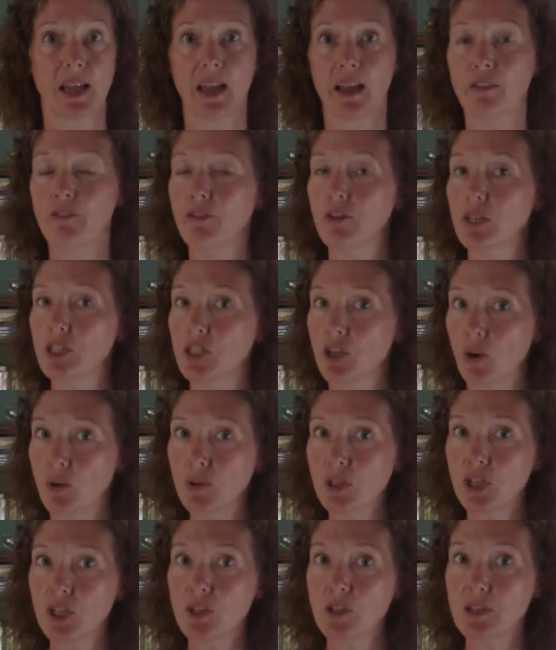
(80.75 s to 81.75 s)
If we
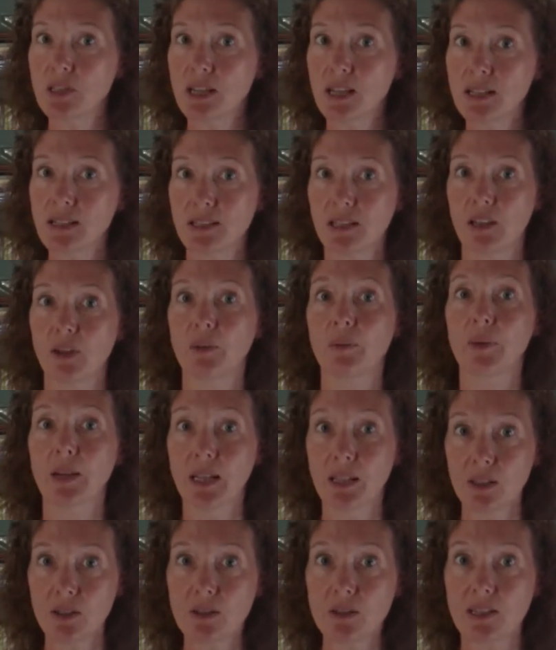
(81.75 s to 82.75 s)
don't use it, we
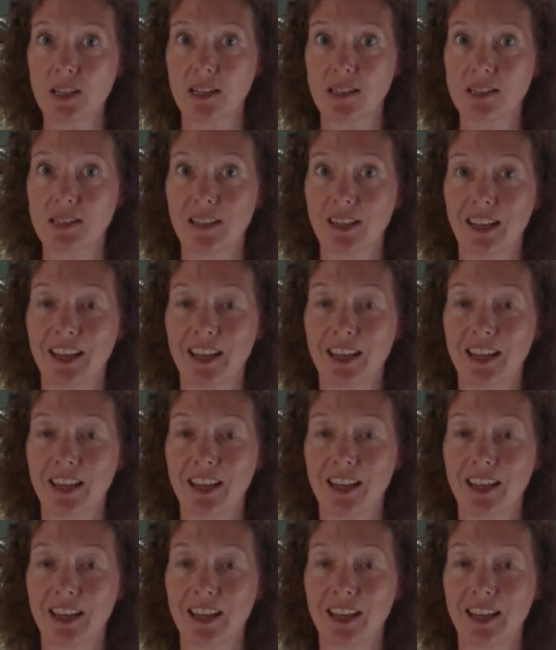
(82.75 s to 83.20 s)
lose it.